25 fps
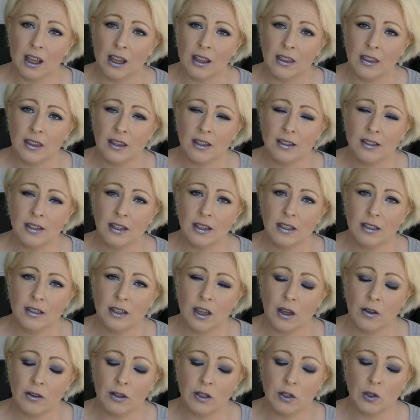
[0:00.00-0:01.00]
and this is
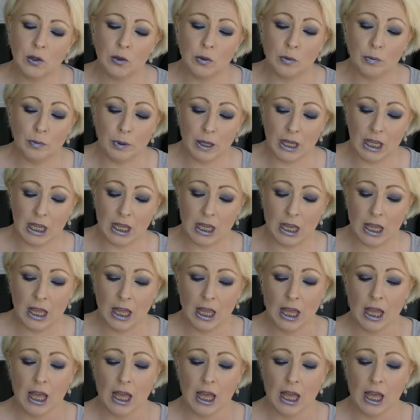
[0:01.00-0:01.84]
going to be